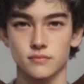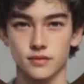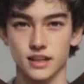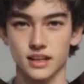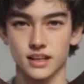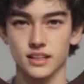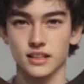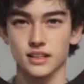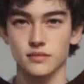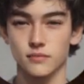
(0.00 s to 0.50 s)

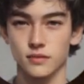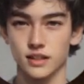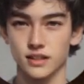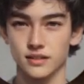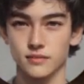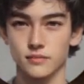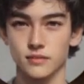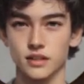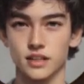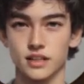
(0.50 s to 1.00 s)
making it a
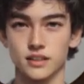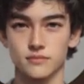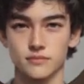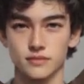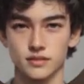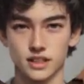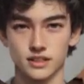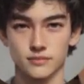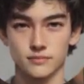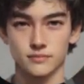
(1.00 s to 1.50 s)
must-play
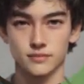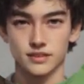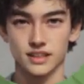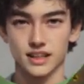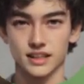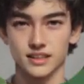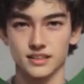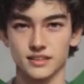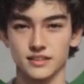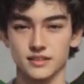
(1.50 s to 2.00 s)
for
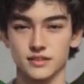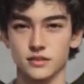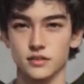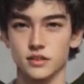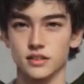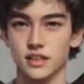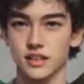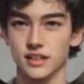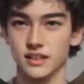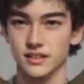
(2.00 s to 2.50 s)
FPS
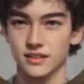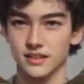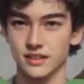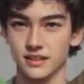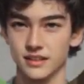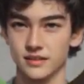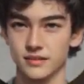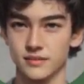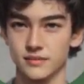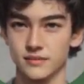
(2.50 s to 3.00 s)

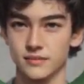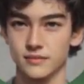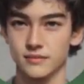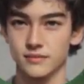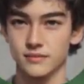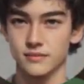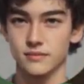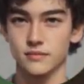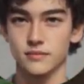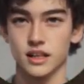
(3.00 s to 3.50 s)
enthusiasts.
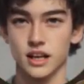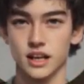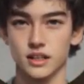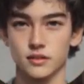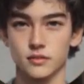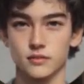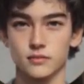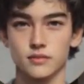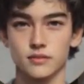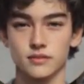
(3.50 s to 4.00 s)

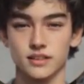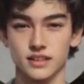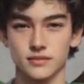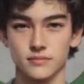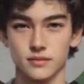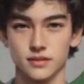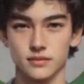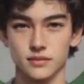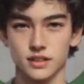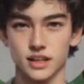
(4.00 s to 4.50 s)
Now,
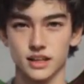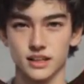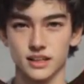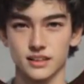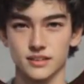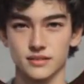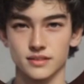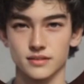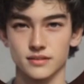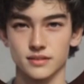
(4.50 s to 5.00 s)
let's meet
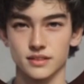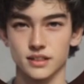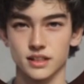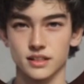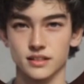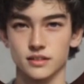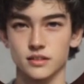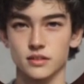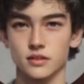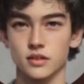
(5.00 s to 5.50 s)
Reyna,
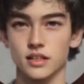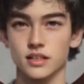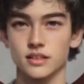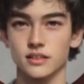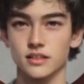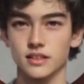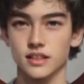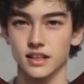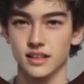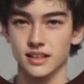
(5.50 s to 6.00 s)
the
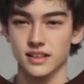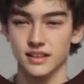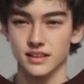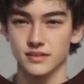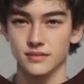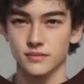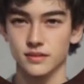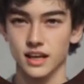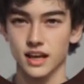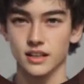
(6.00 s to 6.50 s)
duelist gent
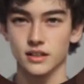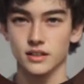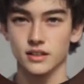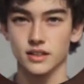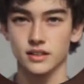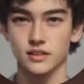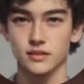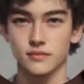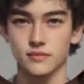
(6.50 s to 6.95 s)
in Valorant.